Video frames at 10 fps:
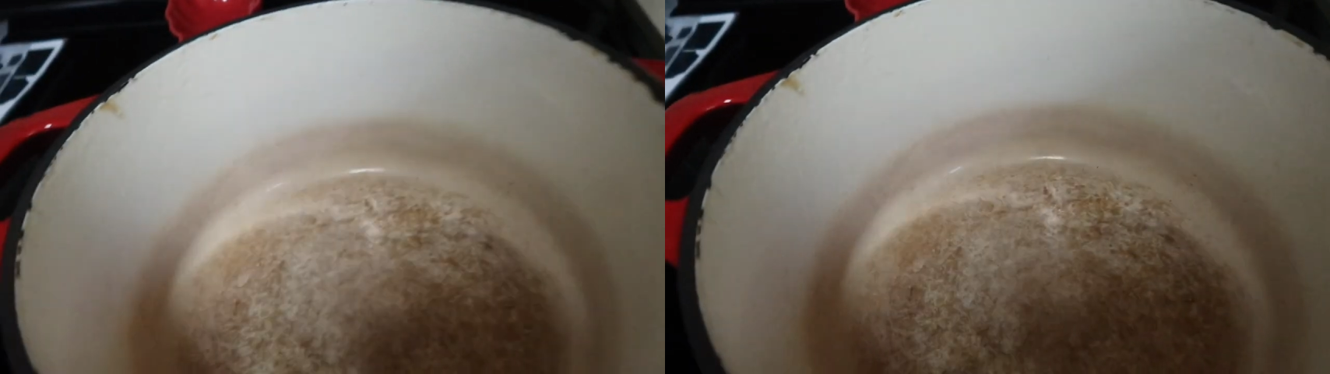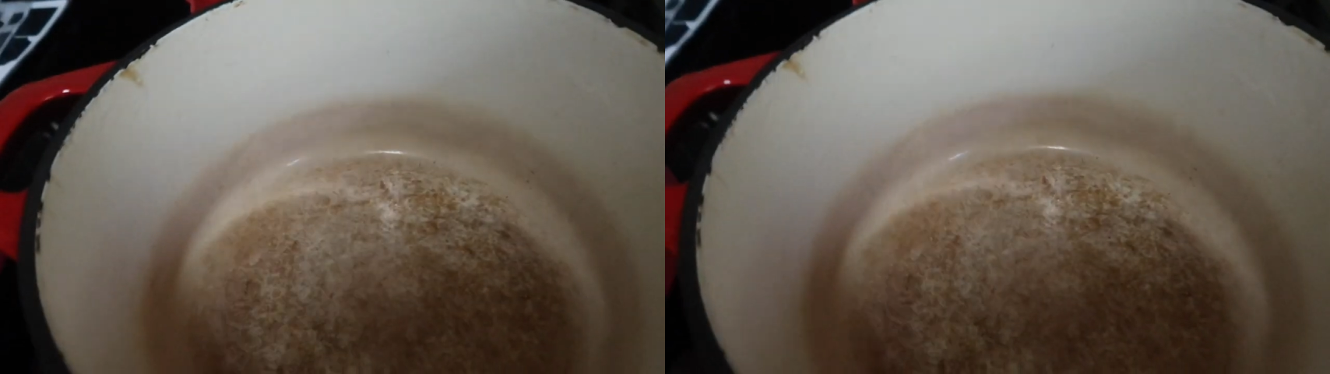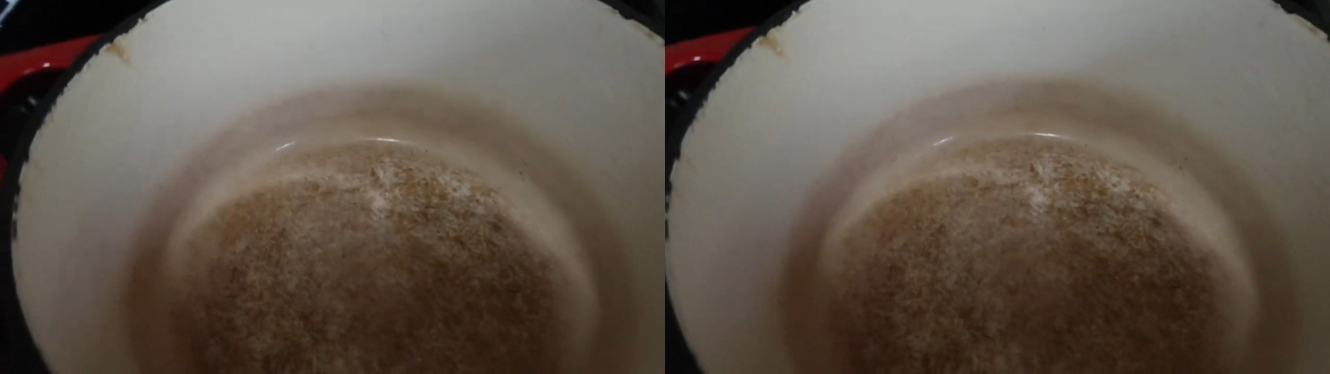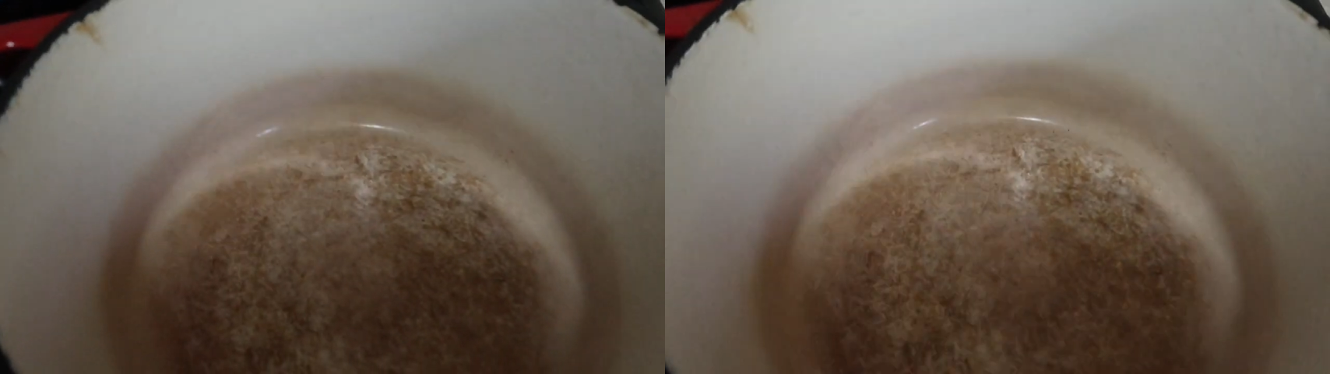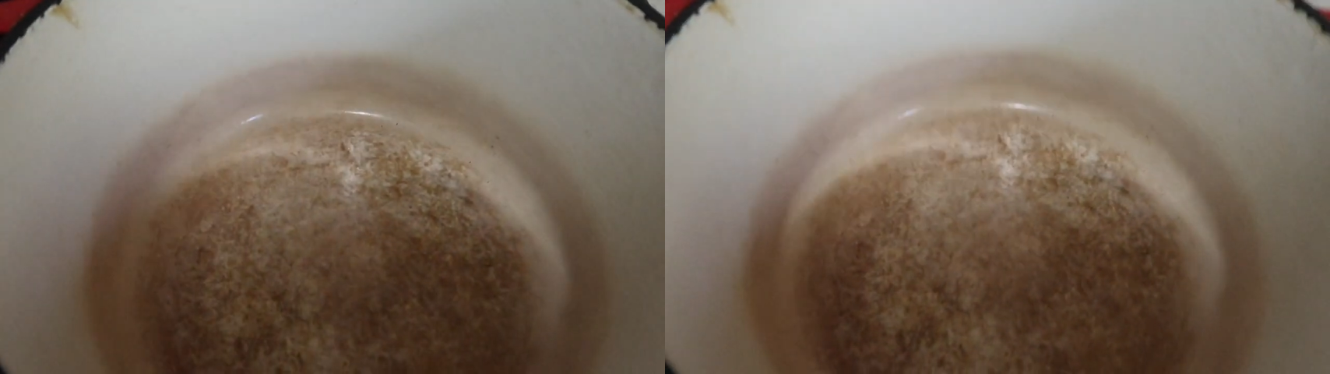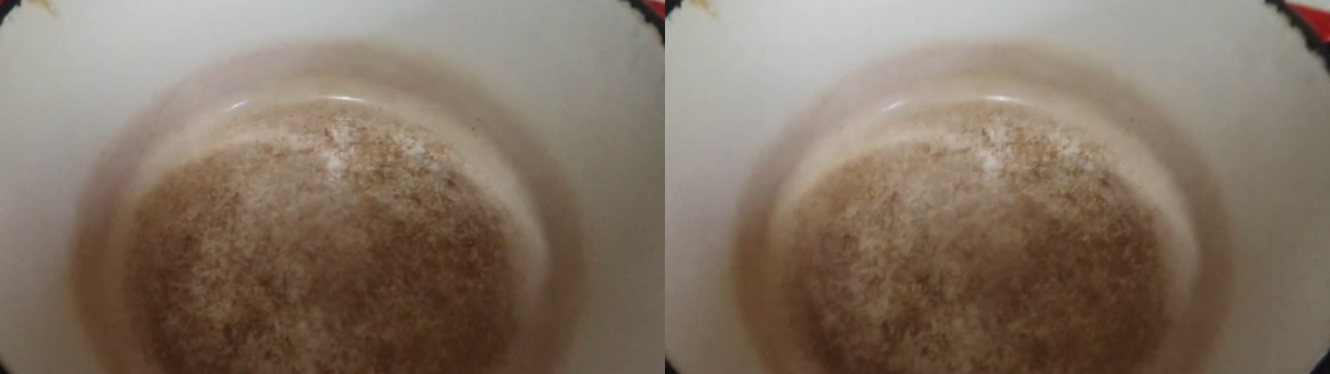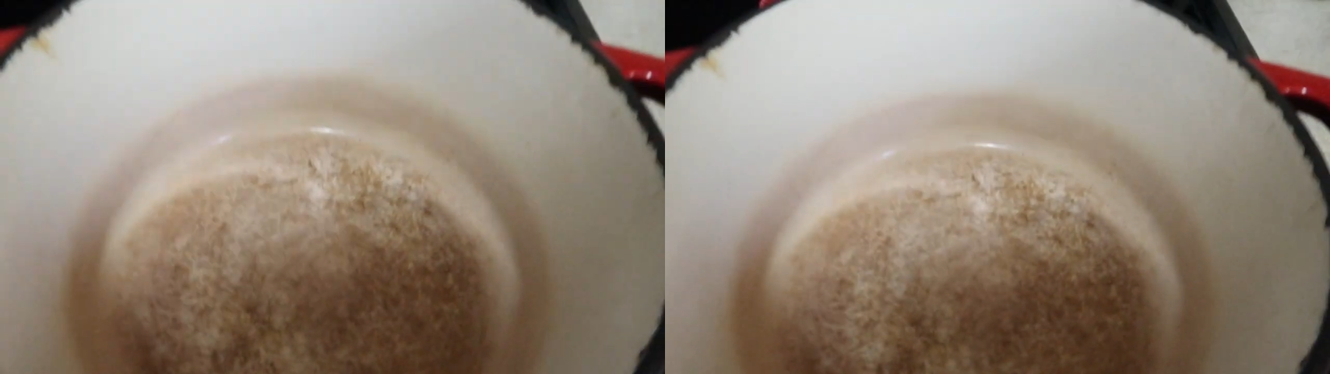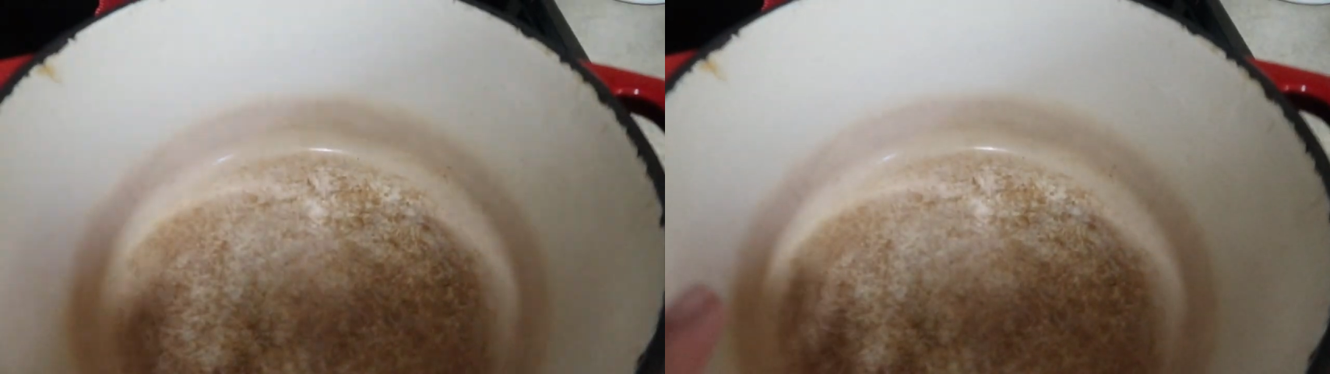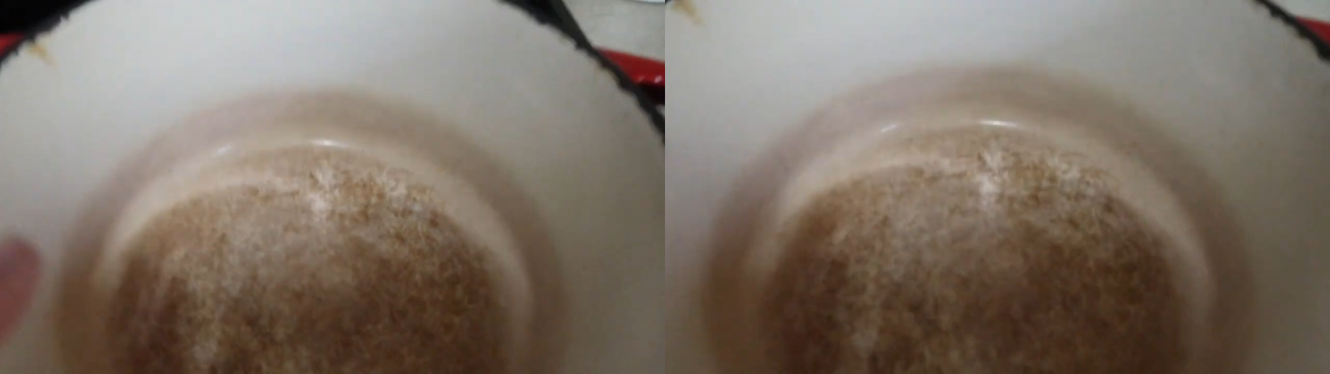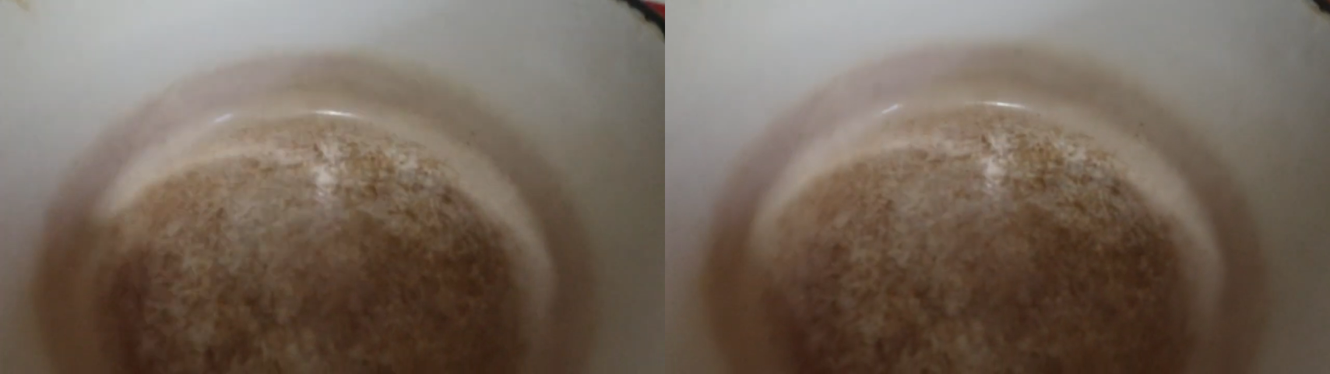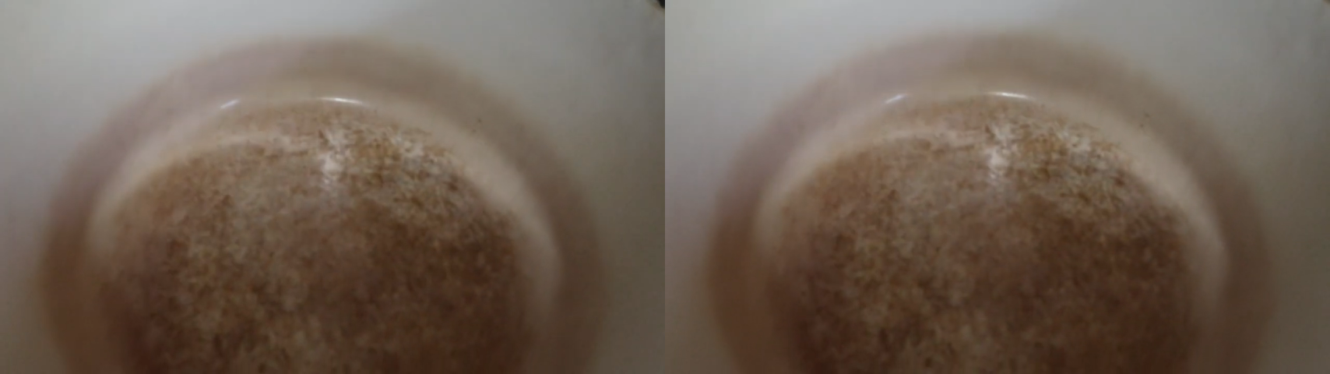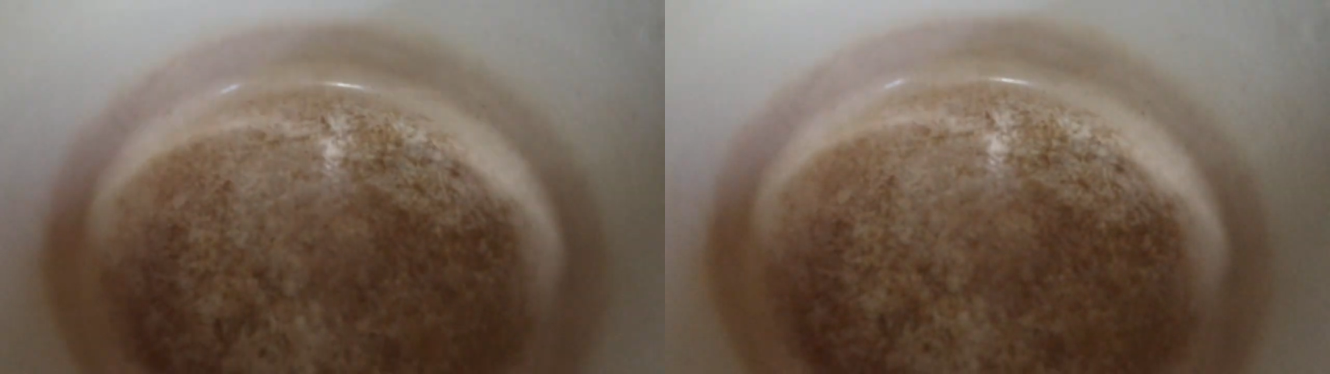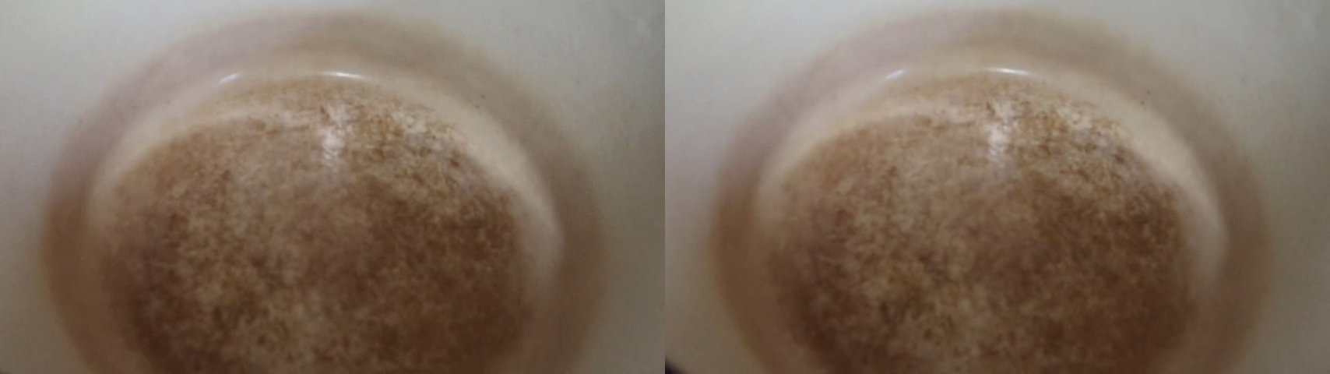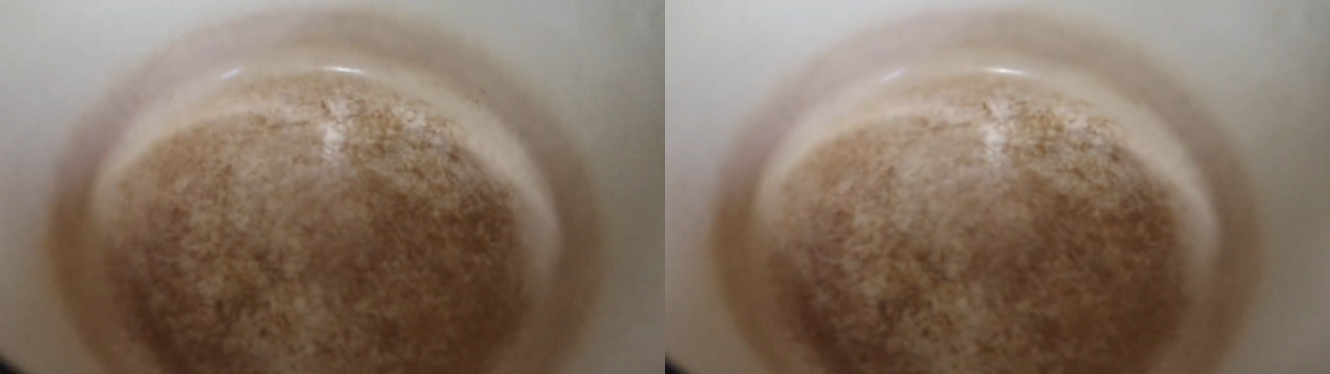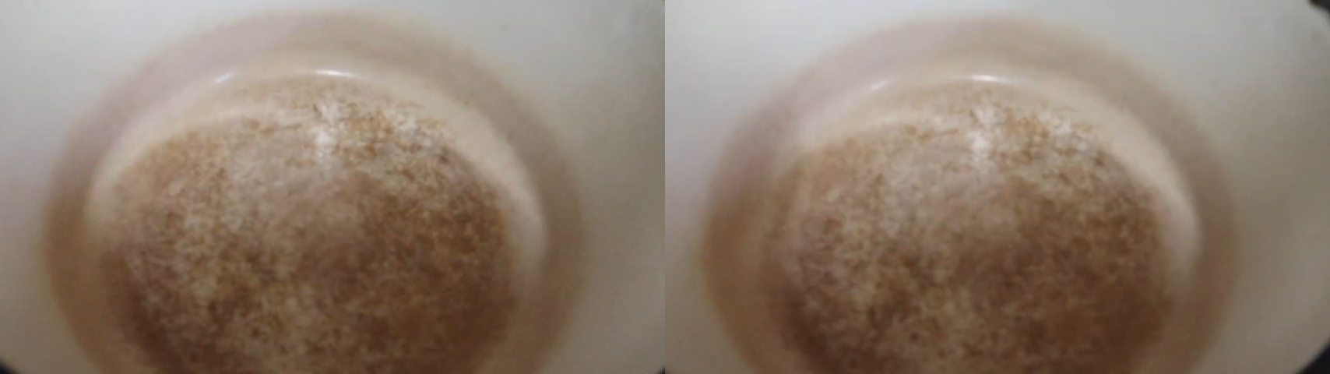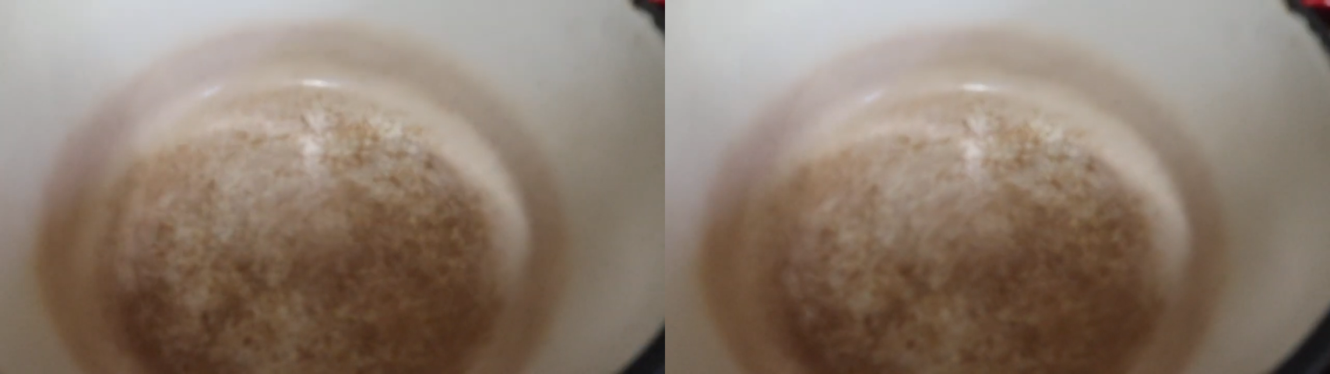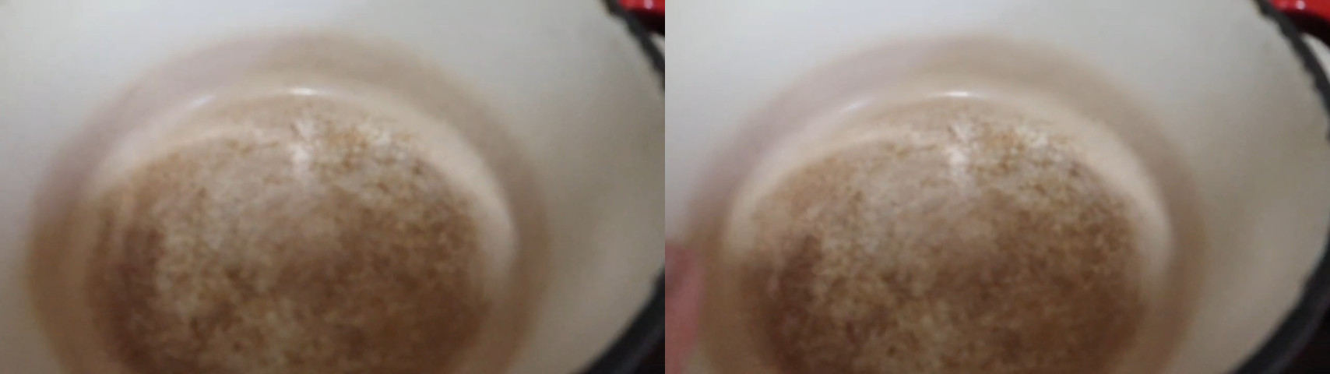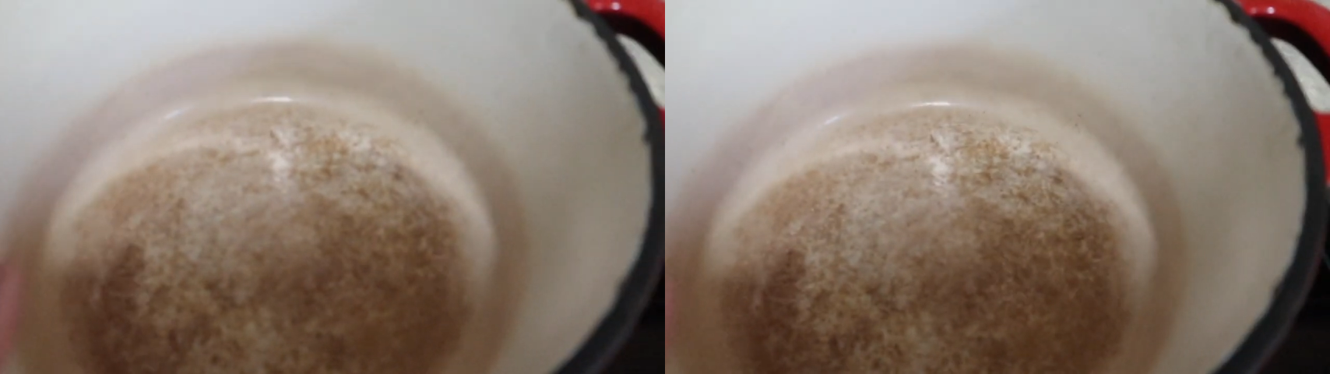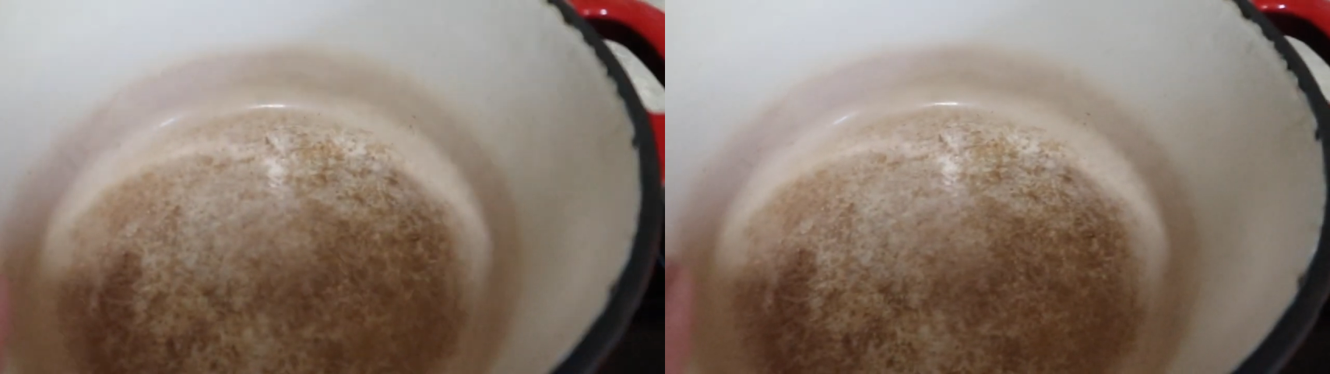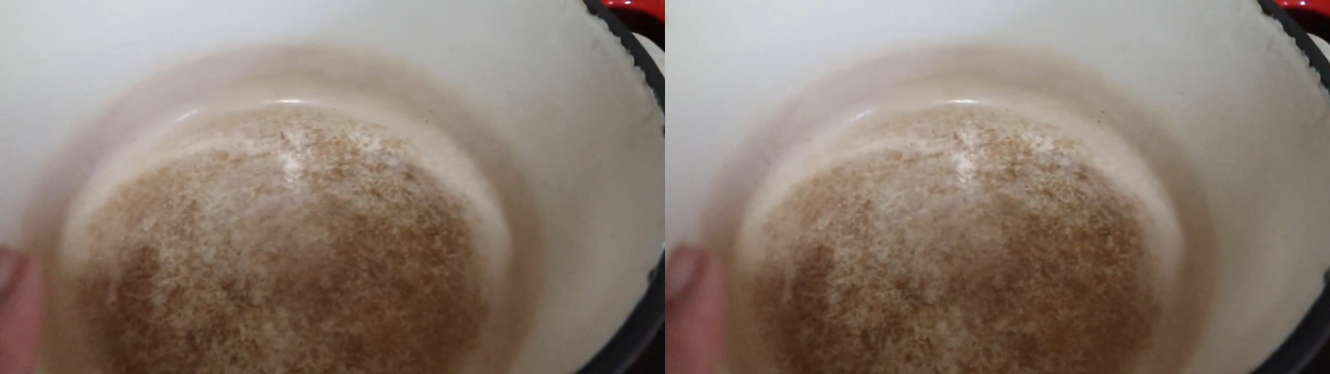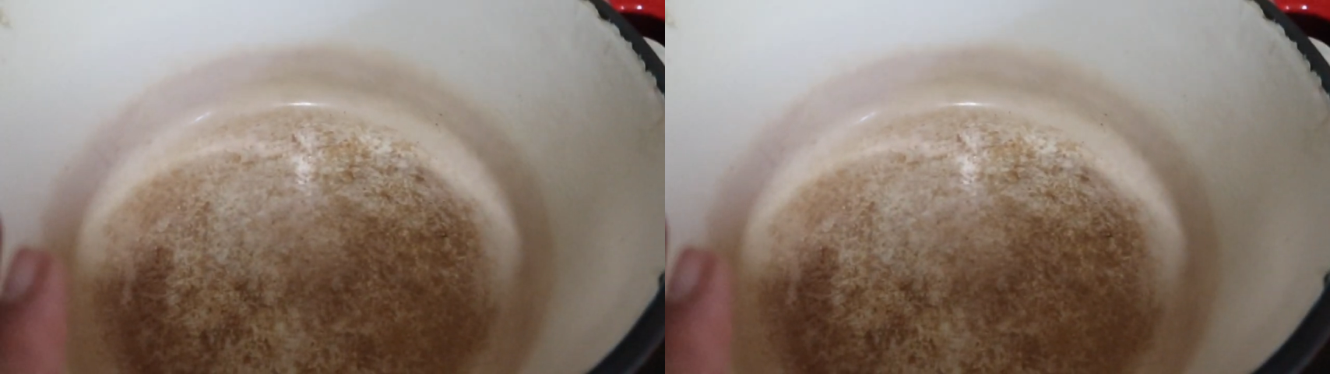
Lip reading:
No face is visible, so there are no lips to read.